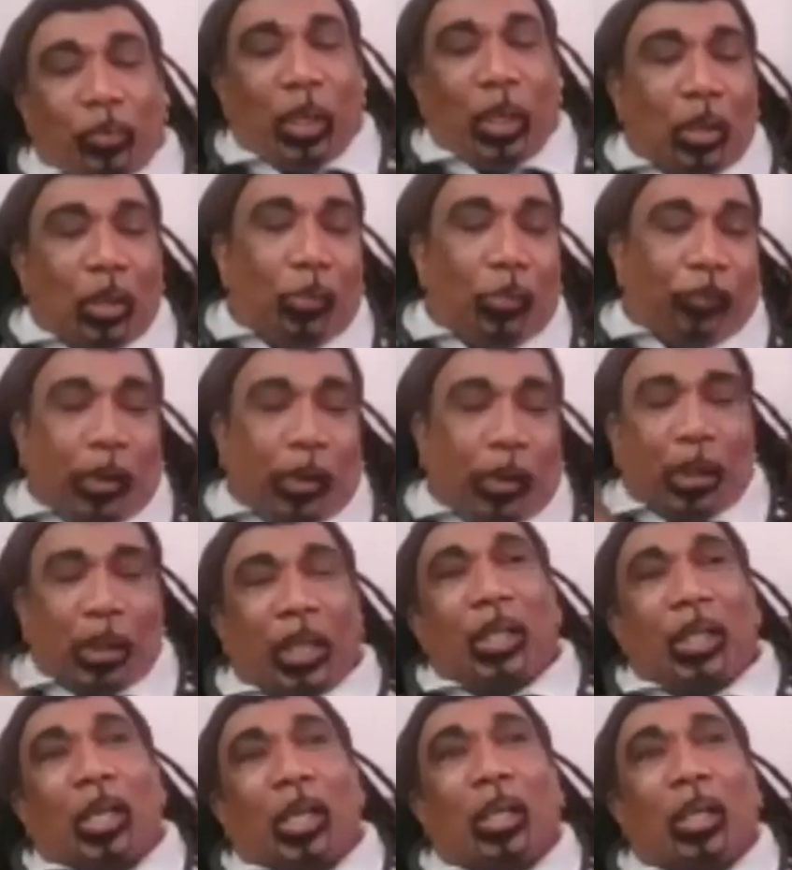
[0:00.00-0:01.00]
know, further
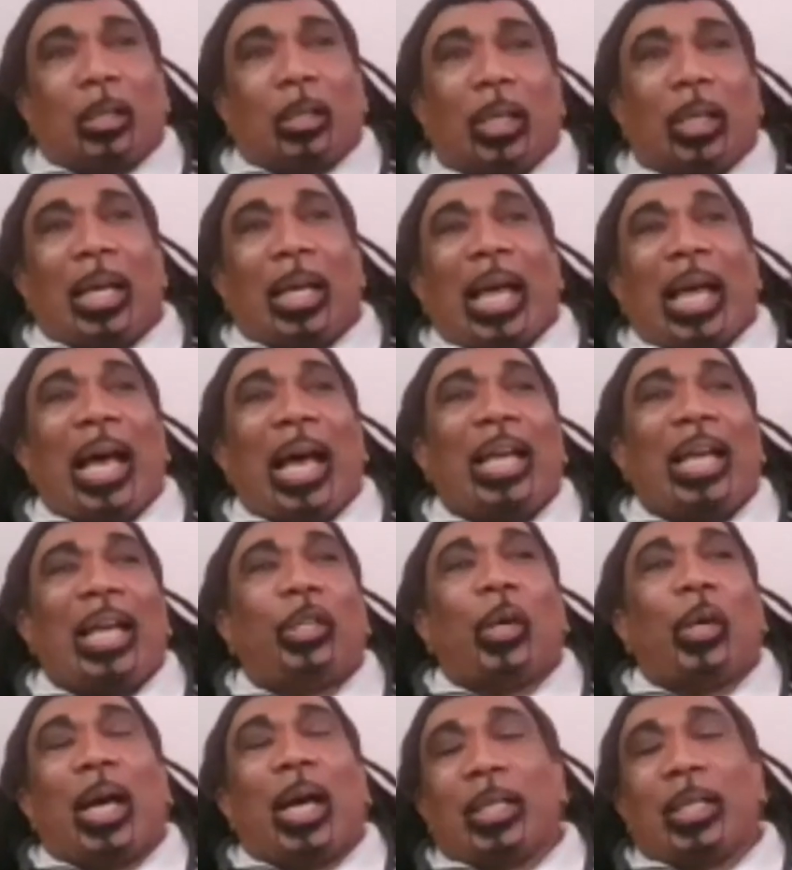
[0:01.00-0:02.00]
down, I do
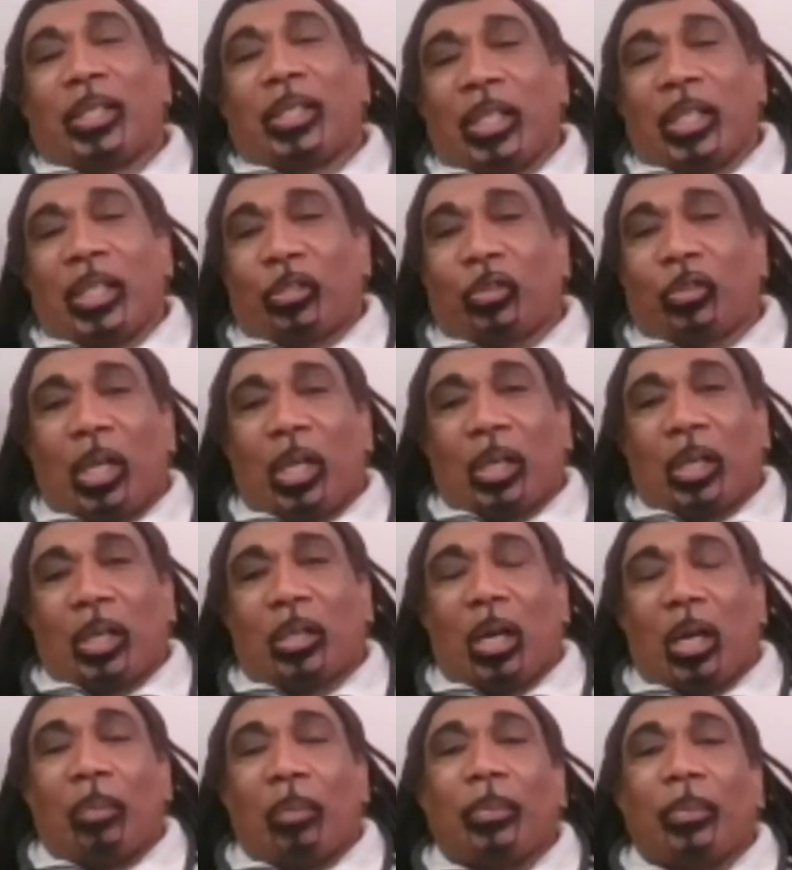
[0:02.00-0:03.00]

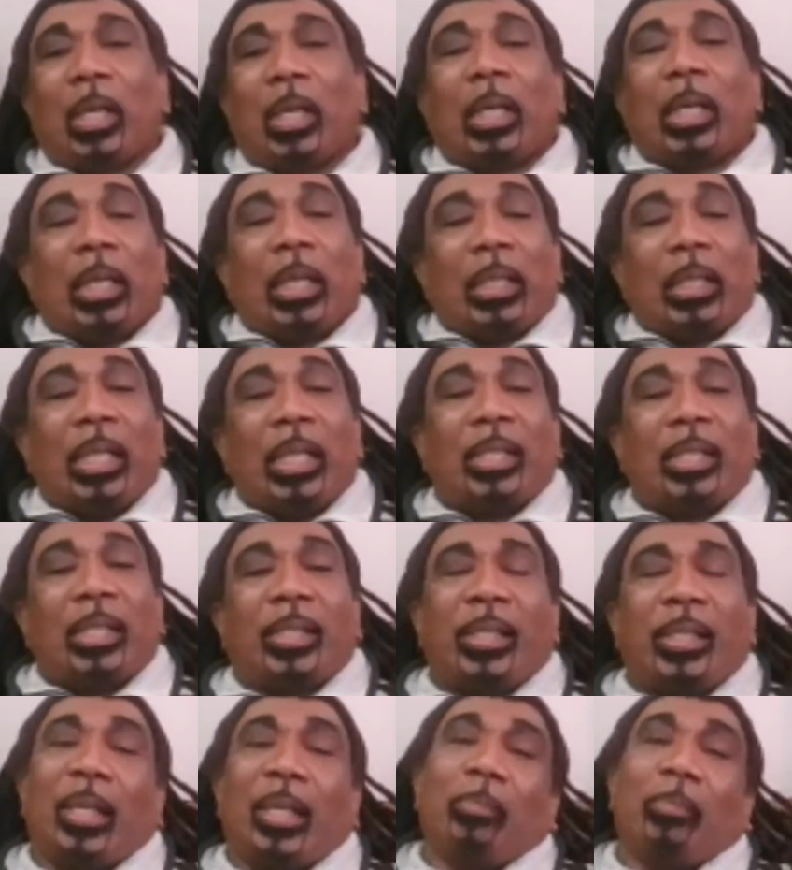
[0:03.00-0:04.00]
ancestry.com. This
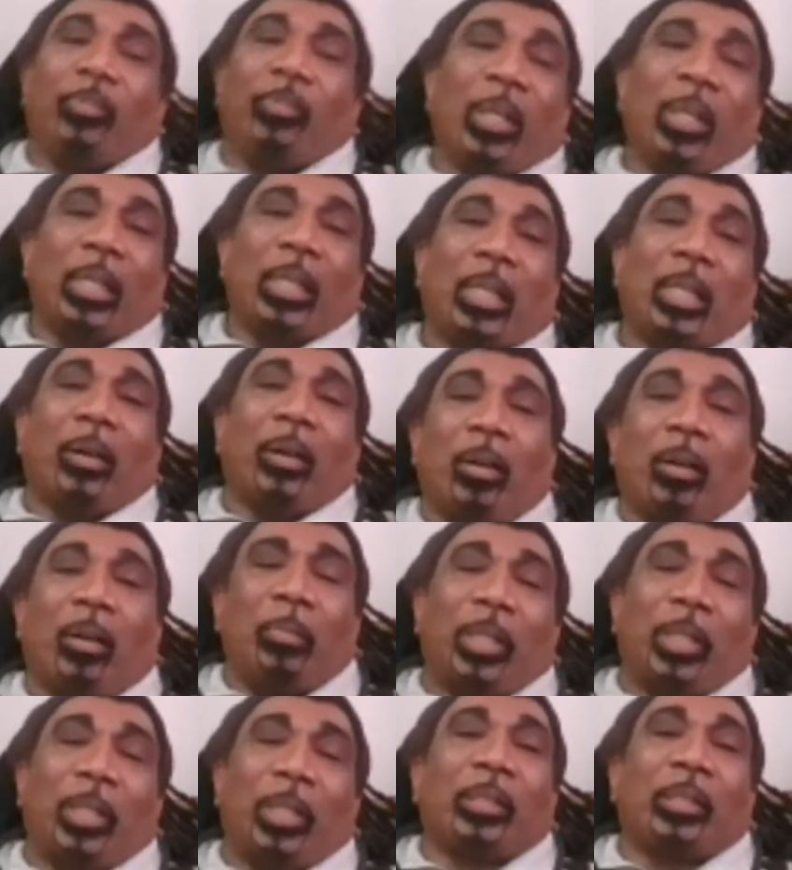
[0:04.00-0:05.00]
same Vinette Carol
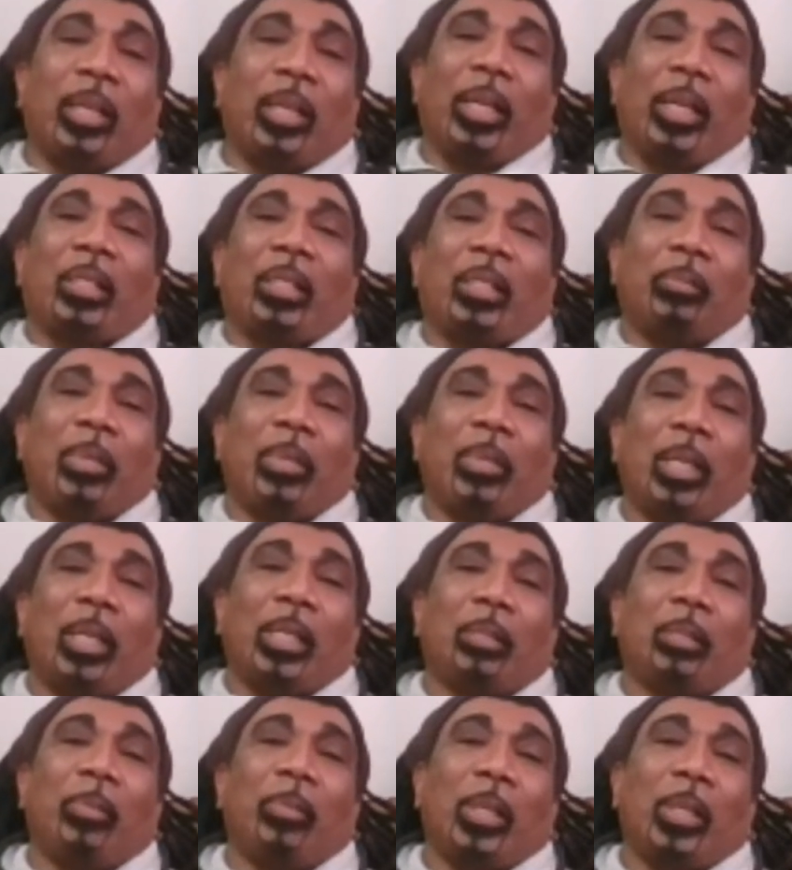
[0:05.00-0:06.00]
Medersa is
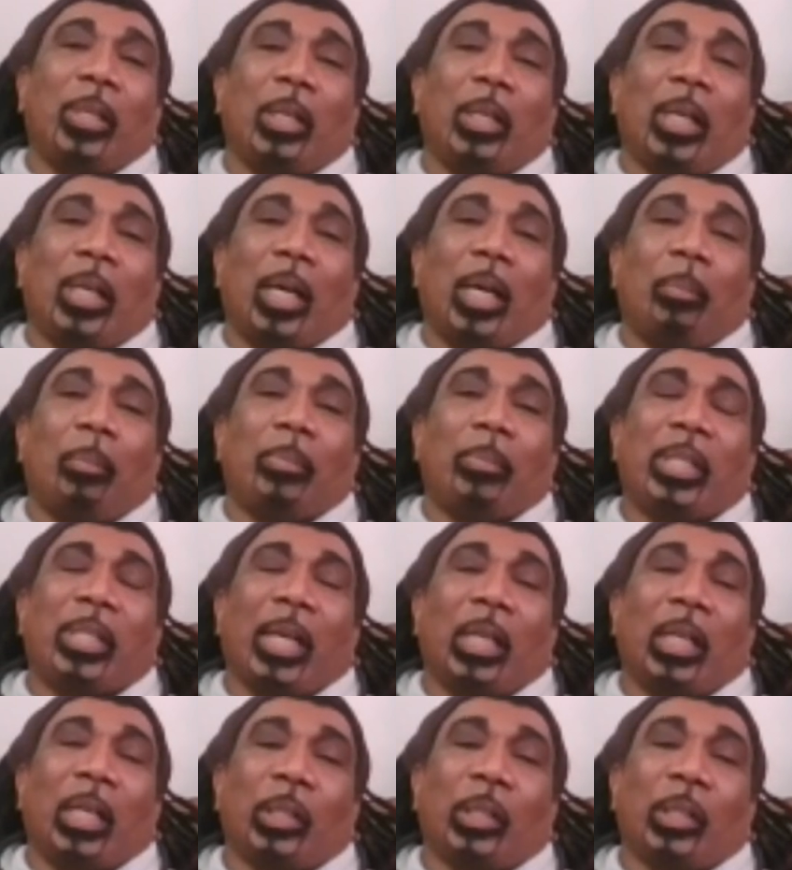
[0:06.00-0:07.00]
my
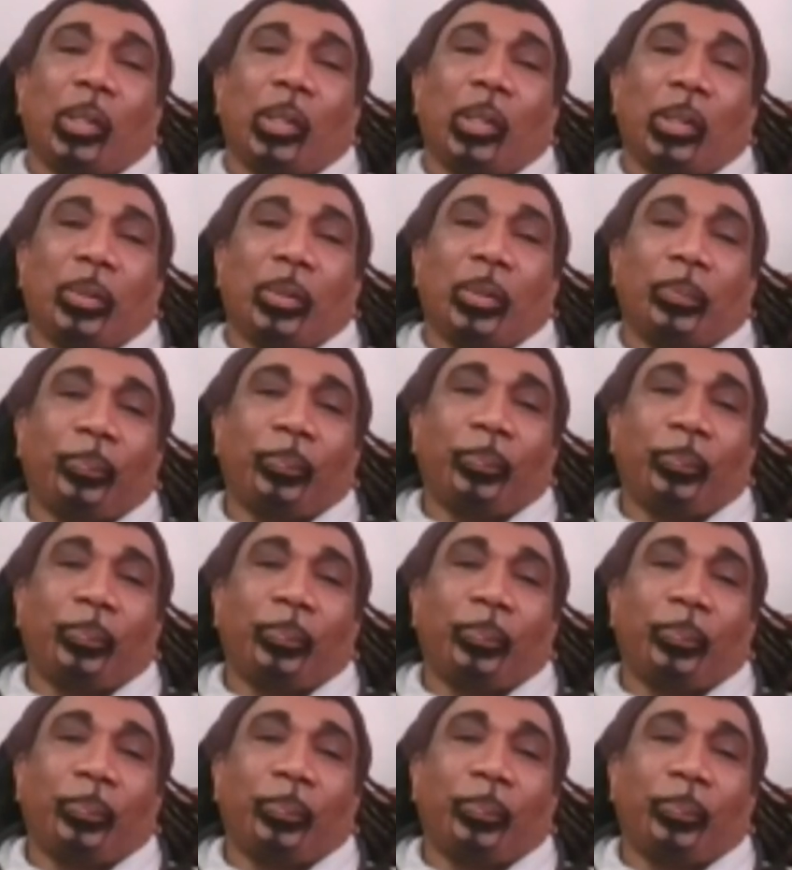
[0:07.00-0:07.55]
second cousin.